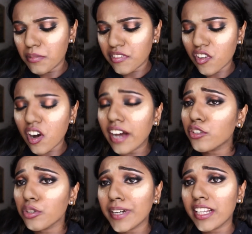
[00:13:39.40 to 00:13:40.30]
Before I
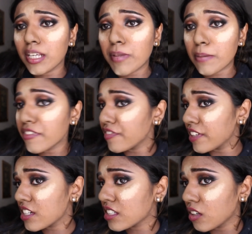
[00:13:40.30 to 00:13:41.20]
do my lip, let me
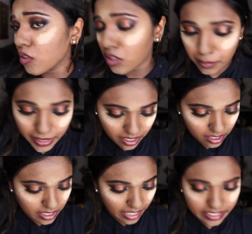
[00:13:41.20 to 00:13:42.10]
finish the whole
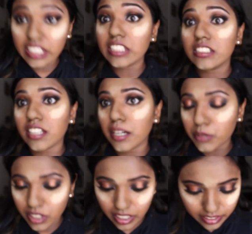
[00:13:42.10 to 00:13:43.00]
baking thing. I think it's time
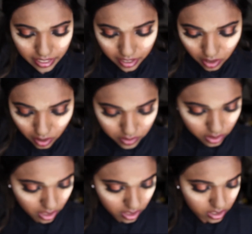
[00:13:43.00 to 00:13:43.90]
to like take it off,
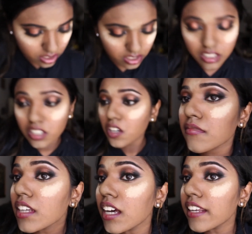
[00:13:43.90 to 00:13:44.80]
so let's just
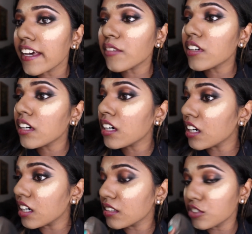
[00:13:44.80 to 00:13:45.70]

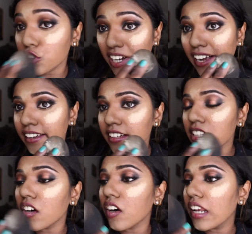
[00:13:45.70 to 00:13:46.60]
never drag it
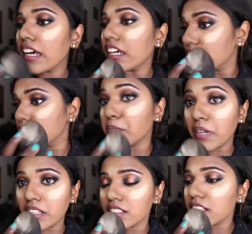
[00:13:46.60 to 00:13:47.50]
or like
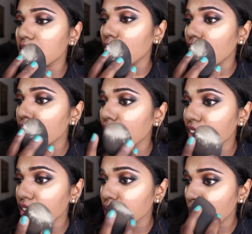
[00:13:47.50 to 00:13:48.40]
press it. All you got
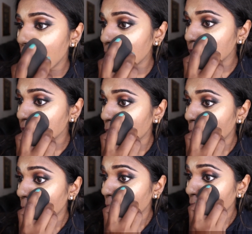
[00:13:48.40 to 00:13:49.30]
to do is
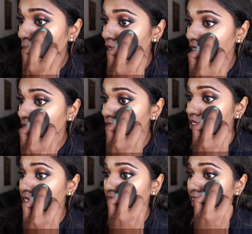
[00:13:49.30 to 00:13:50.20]

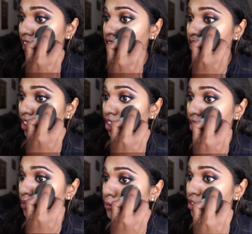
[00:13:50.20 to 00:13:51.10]
take it in
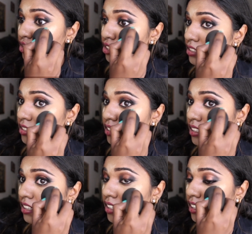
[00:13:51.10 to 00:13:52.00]
circular motions.
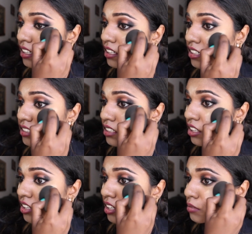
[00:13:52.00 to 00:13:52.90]

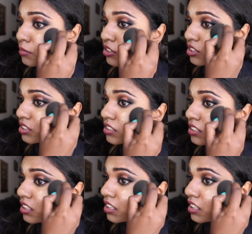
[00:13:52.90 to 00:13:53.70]
Circular motions.